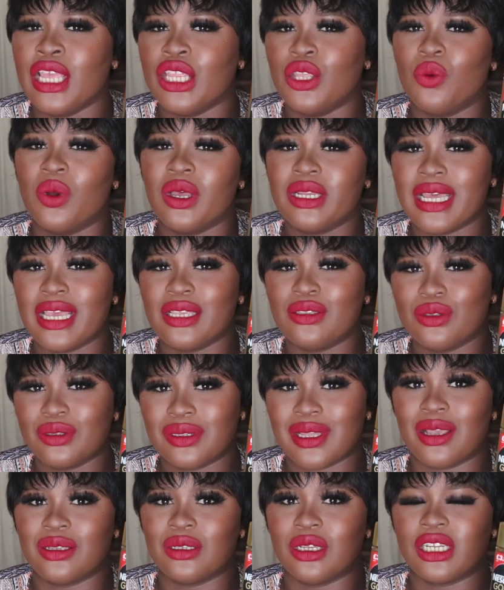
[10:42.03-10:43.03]
The one that's
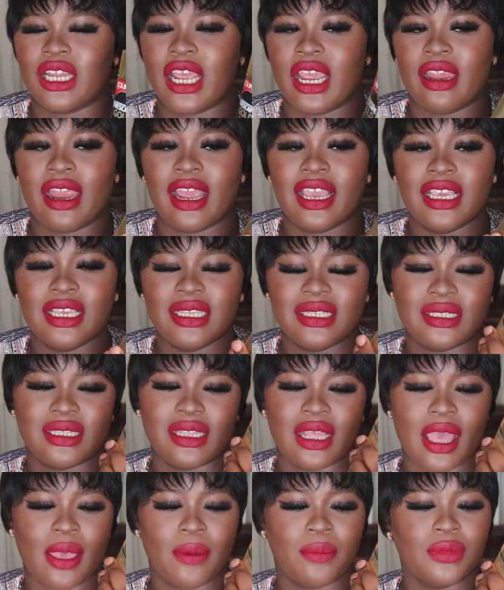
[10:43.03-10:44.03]
2,000 naira is
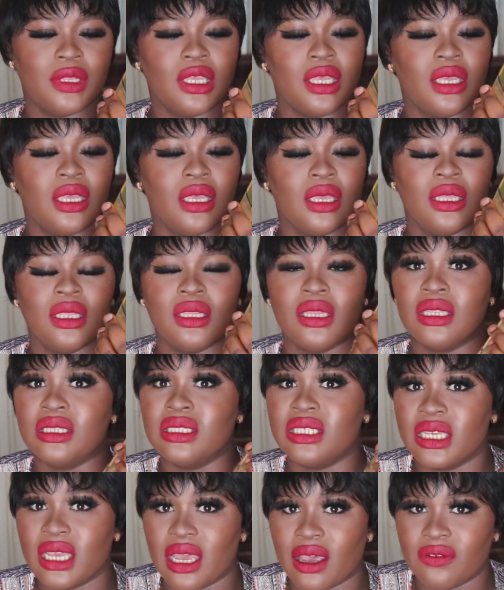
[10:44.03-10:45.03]
the
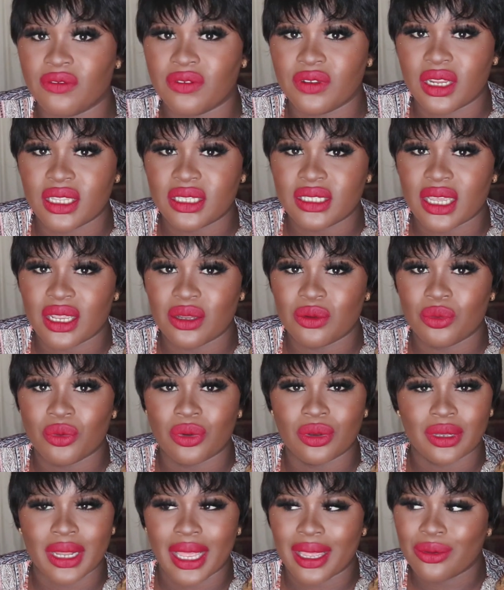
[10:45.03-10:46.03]
decaffeinated one.